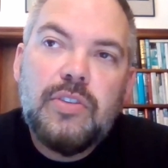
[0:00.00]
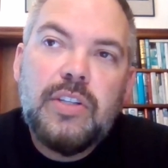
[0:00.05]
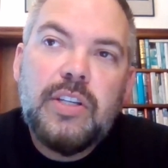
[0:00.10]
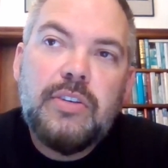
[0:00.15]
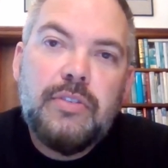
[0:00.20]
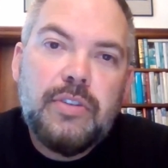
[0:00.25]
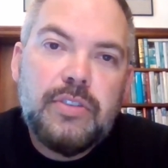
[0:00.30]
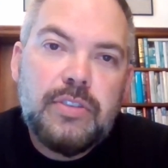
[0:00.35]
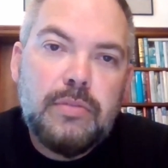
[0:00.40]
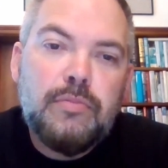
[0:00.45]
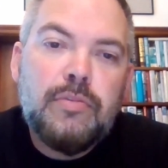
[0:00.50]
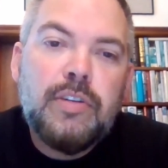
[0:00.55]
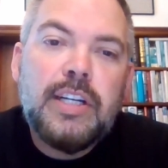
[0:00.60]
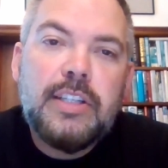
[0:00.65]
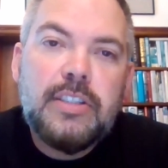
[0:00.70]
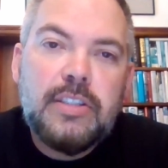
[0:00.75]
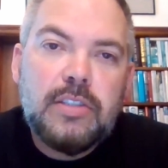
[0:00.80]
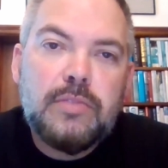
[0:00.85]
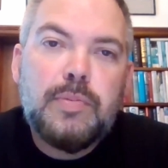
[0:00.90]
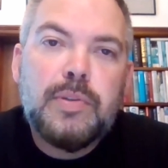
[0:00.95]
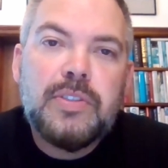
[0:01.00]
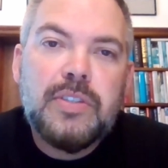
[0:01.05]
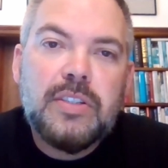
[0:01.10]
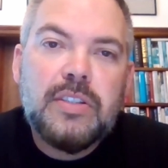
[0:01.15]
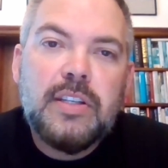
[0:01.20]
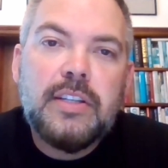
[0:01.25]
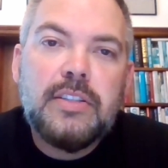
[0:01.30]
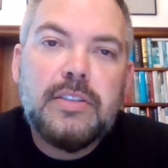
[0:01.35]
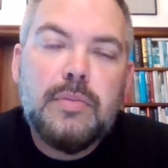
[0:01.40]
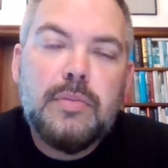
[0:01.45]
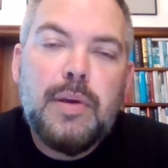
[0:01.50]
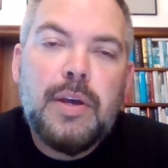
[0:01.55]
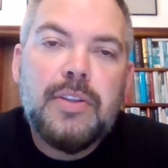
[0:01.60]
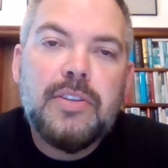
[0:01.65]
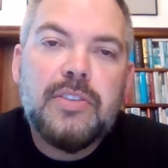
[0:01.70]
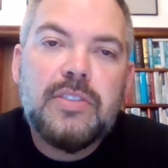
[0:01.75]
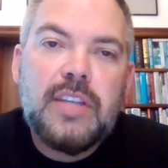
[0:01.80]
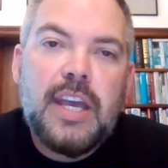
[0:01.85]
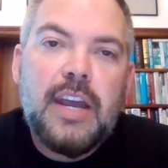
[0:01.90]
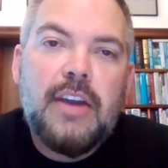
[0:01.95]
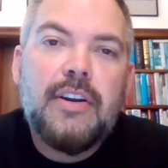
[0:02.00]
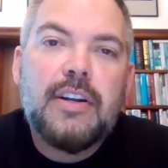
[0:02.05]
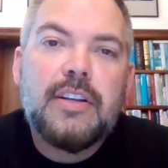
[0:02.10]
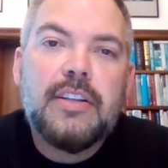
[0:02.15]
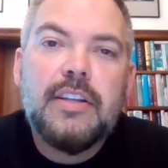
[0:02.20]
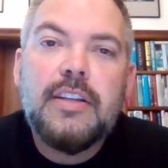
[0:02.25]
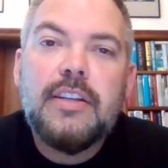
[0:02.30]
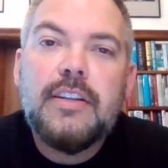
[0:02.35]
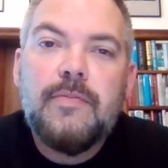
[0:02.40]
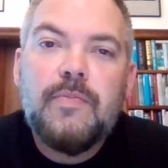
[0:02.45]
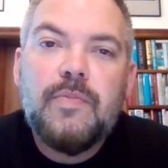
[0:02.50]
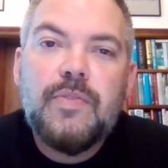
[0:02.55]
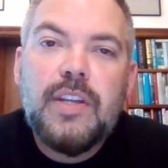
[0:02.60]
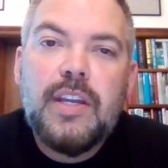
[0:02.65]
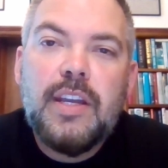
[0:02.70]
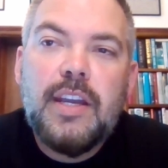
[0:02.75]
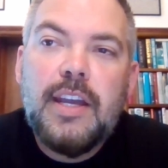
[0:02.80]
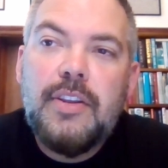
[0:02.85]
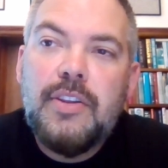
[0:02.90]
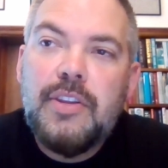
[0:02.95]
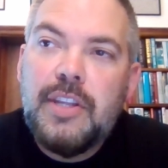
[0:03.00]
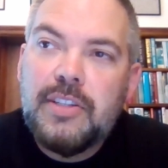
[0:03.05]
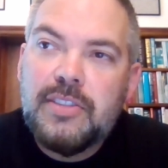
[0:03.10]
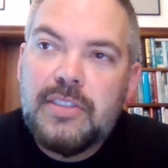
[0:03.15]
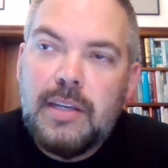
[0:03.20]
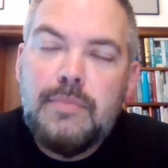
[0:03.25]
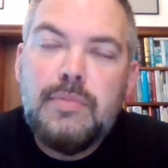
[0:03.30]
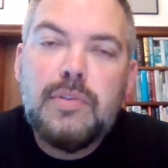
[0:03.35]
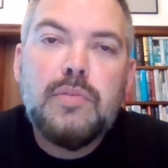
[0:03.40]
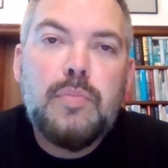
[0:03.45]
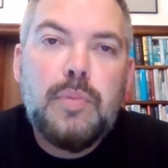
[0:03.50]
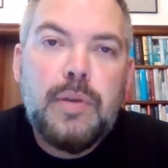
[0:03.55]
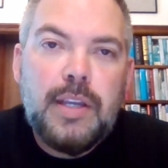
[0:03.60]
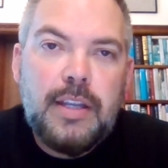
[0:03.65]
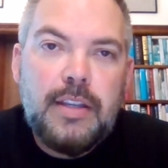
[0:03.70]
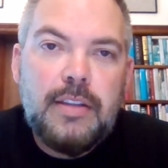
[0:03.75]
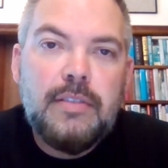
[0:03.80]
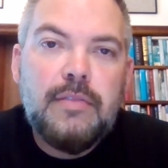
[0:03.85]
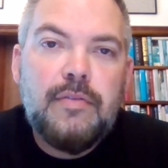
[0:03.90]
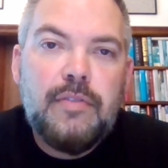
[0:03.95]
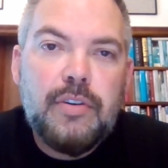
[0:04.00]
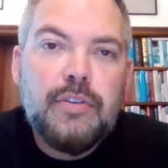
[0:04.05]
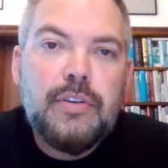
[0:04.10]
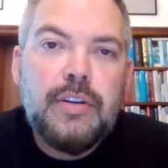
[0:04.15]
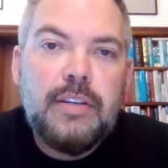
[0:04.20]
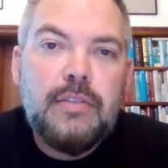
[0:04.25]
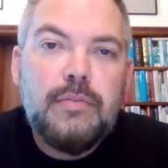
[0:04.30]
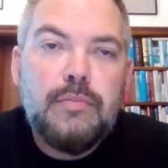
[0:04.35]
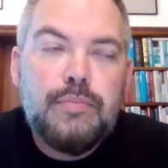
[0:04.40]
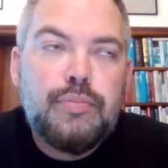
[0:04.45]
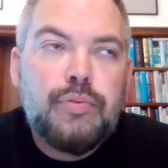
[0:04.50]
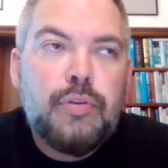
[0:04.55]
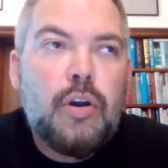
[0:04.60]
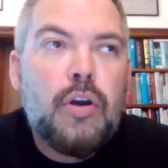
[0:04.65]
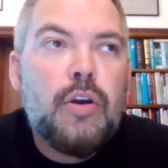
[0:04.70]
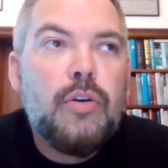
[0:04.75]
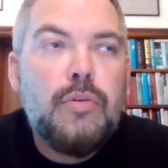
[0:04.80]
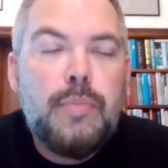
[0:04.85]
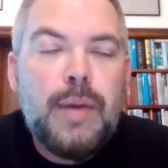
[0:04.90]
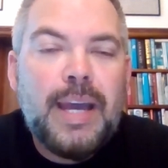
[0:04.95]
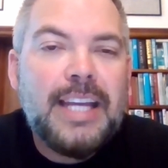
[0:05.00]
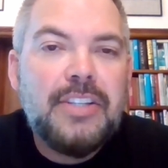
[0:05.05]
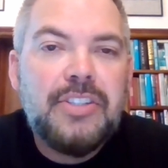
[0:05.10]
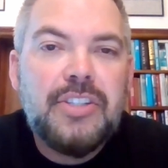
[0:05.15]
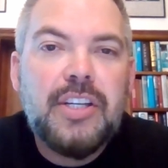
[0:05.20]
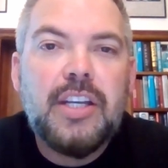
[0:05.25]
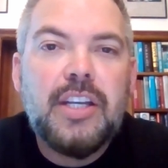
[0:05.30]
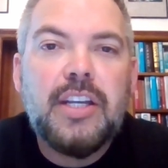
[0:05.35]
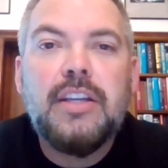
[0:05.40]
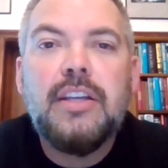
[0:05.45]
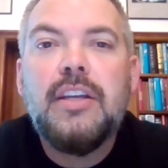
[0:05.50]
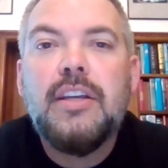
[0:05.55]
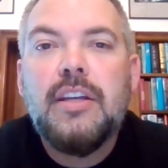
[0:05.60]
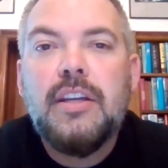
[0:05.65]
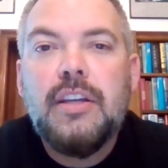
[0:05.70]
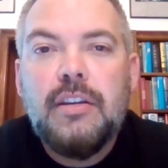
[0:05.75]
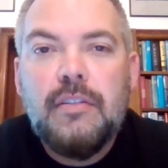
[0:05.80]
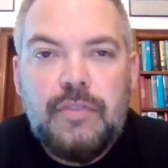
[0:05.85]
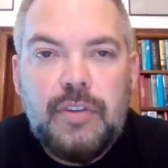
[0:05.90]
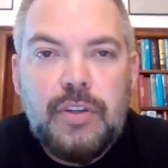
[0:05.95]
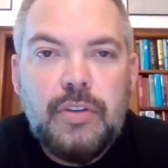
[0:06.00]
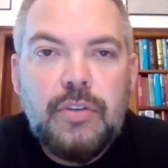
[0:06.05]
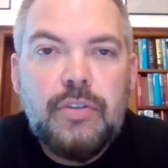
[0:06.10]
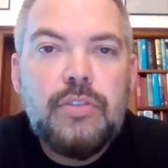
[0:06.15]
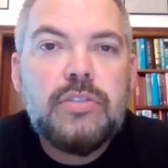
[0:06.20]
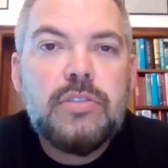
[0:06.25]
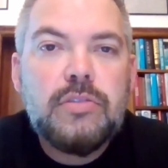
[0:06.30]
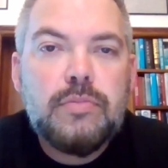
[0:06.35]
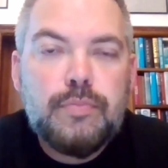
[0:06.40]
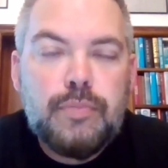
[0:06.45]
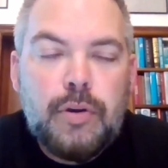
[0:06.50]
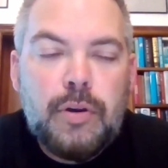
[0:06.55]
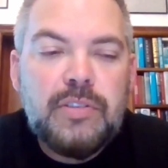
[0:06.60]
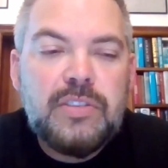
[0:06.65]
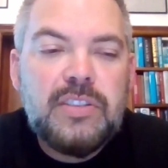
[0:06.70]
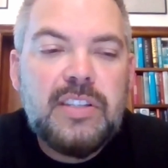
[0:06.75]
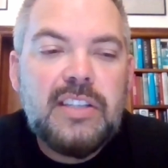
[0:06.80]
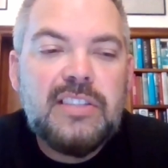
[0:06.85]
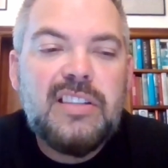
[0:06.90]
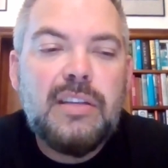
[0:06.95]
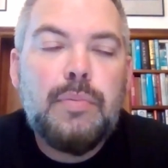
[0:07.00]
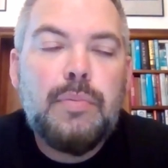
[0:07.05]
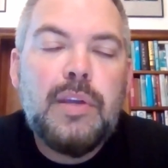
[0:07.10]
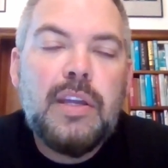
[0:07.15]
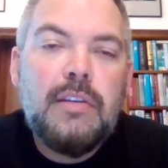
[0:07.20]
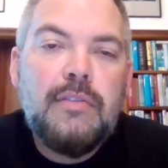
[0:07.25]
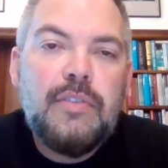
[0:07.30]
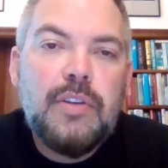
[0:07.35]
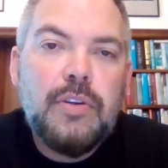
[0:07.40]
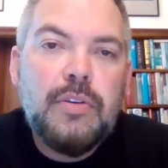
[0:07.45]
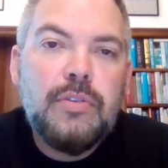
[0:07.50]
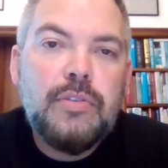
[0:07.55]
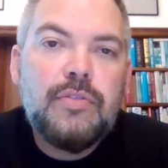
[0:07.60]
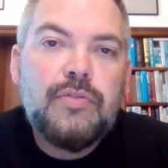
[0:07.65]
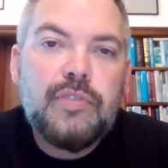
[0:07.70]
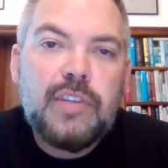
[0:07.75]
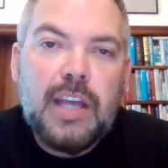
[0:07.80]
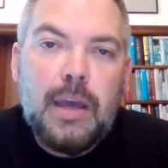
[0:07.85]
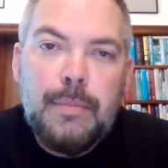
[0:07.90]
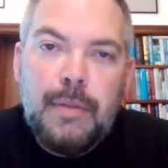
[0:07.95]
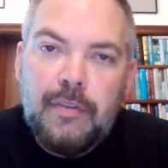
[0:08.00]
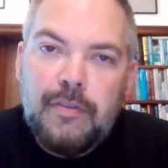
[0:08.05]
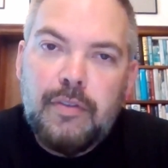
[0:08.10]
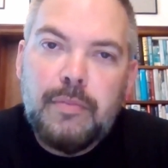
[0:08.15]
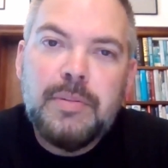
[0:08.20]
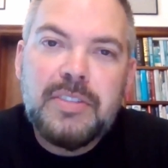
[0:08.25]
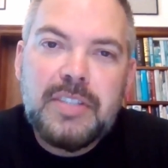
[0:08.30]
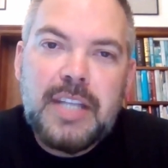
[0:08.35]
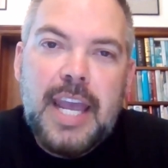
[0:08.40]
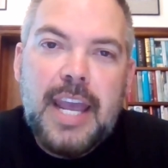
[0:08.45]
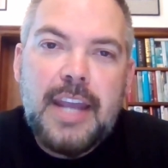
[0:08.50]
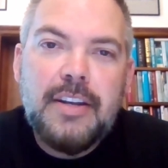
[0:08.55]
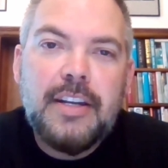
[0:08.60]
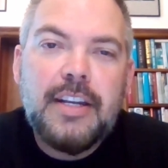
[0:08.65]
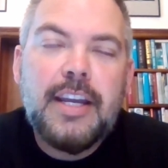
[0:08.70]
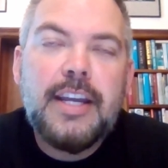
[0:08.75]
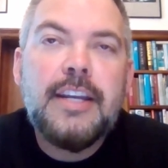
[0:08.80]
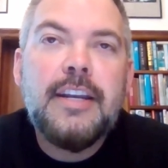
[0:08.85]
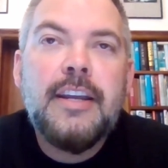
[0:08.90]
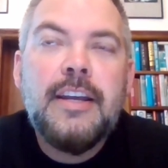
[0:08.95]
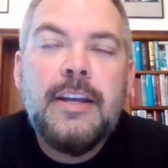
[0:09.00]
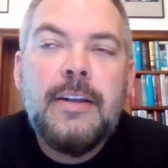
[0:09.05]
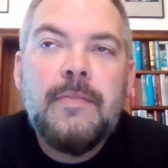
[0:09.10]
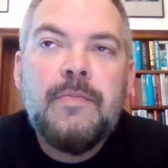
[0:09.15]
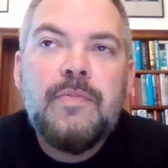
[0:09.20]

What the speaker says: there are some really suspicious things about this character, and there seem to be very pro-Beijing views, pro-CCP views coming from this candidate.